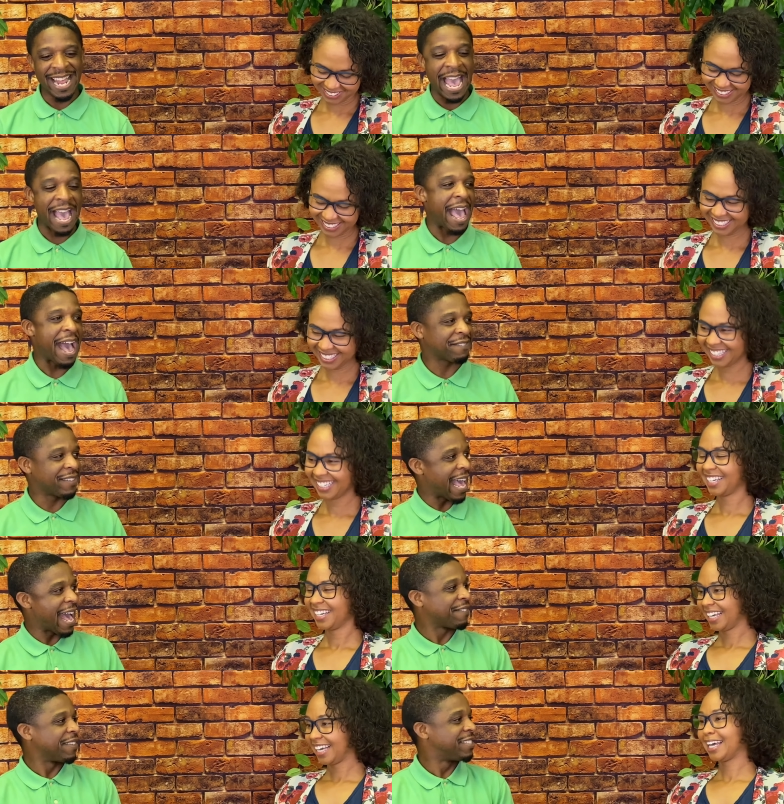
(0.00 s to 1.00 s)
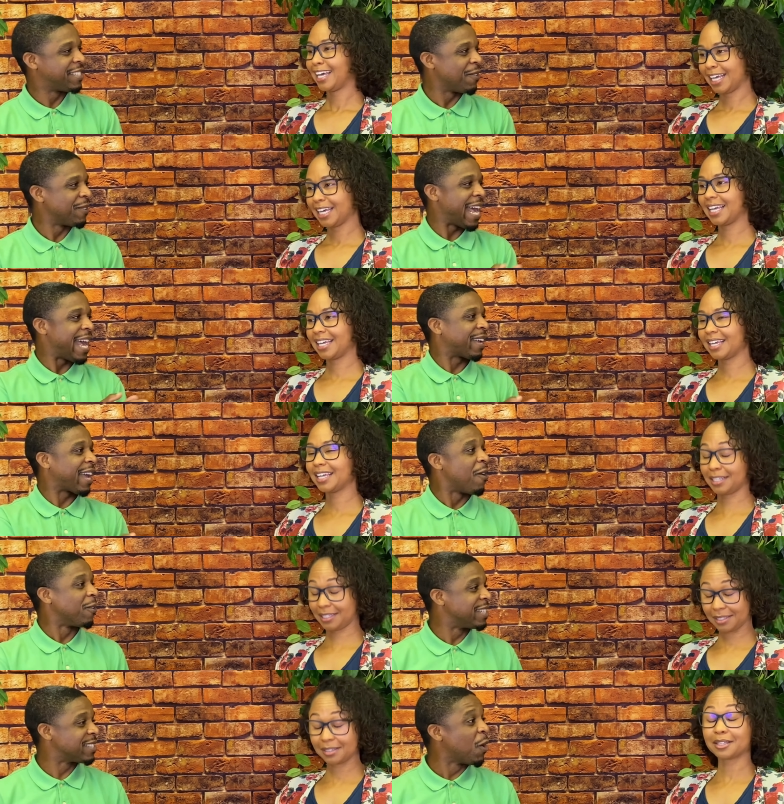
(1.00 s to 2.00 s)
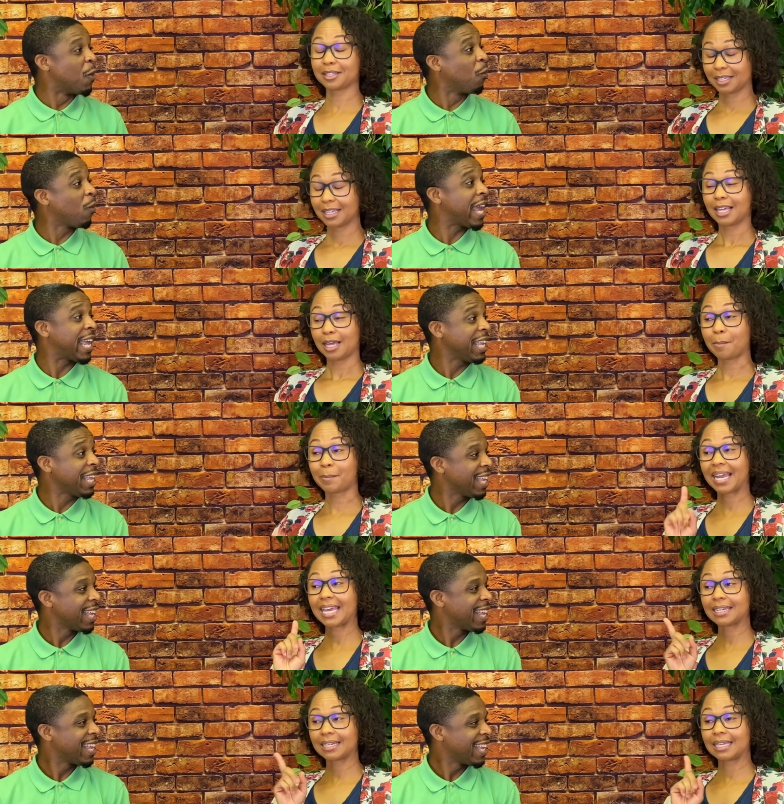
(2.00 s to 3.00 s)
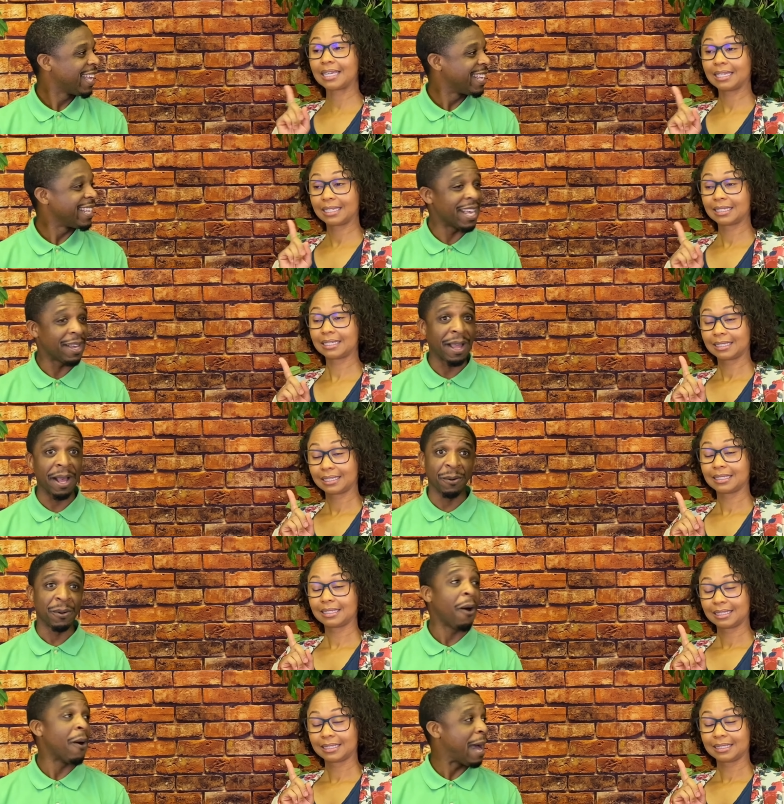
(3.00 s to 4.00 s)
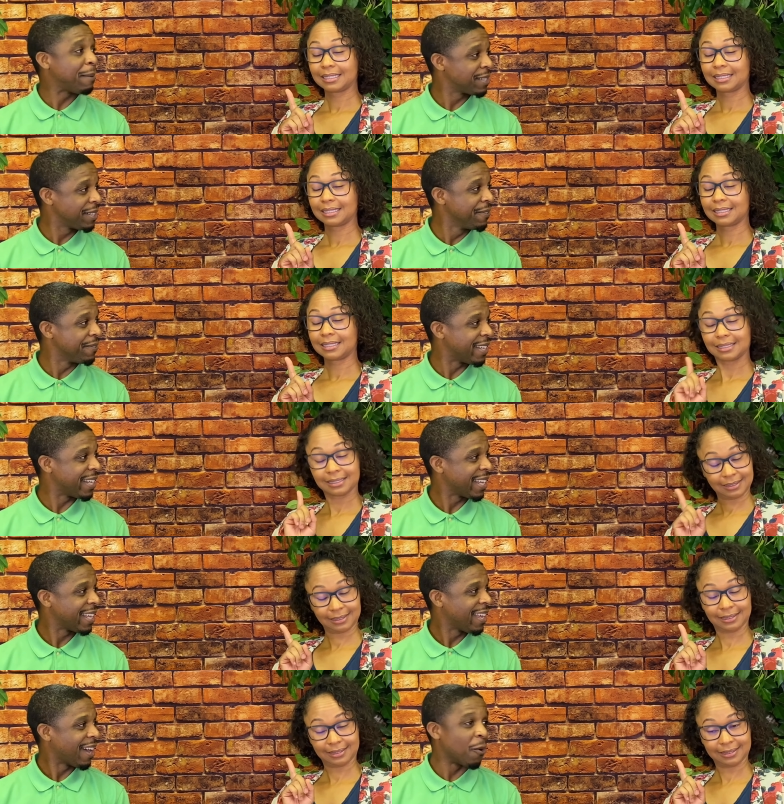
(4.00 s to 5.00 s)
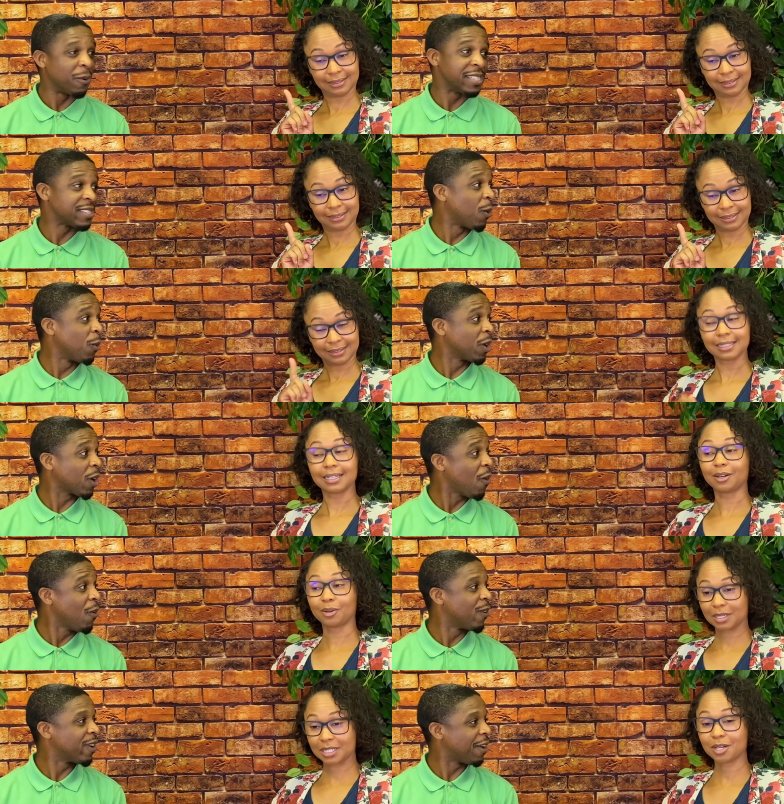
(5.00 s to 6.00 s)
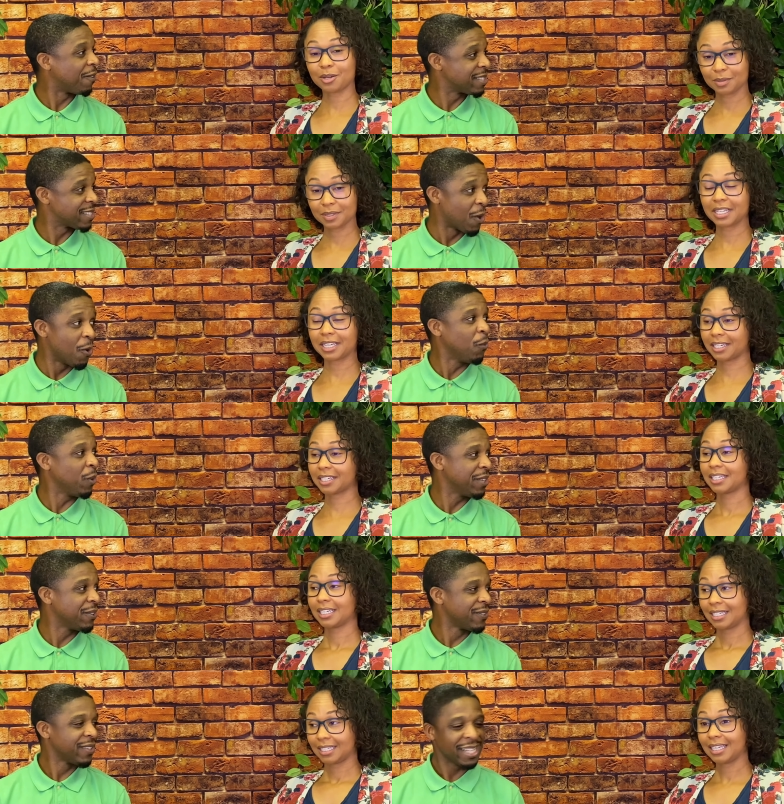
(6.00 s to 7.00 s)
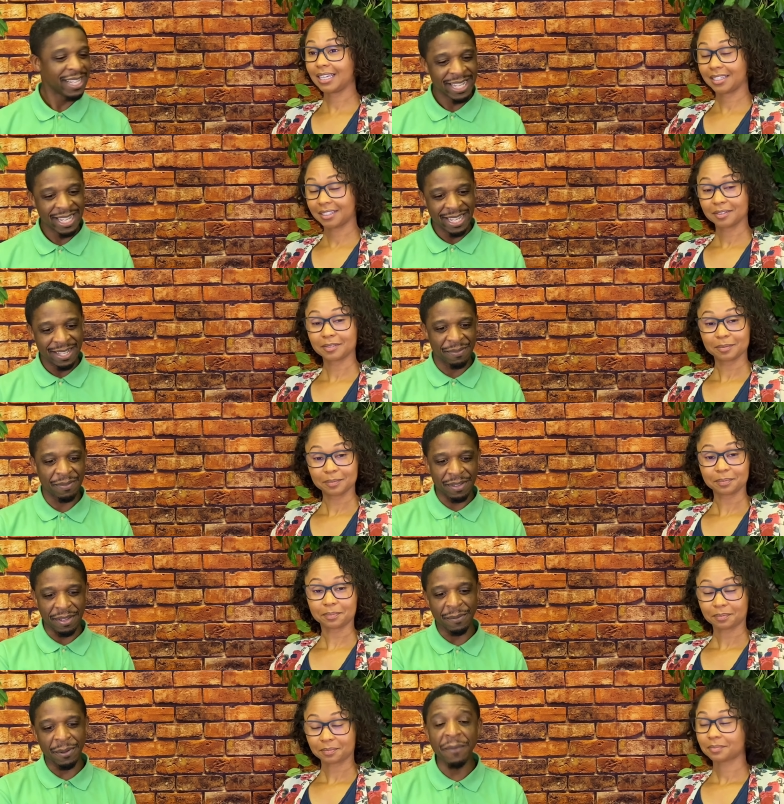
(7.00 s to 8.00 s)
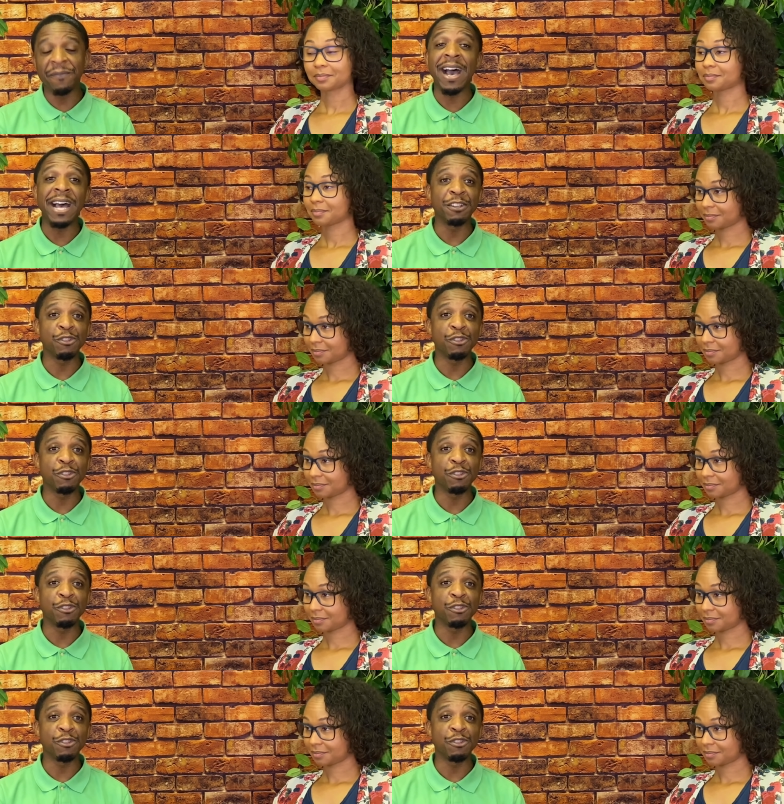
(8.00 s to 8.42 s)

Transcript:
Speaker 1: after after Jonah had gone his own way,
Speaker 2: blatantly.
Speaker 1: Yeah. Oh, oh, absolutely. On his own accord, on his own, on his own yeah. will. Yeah. You find the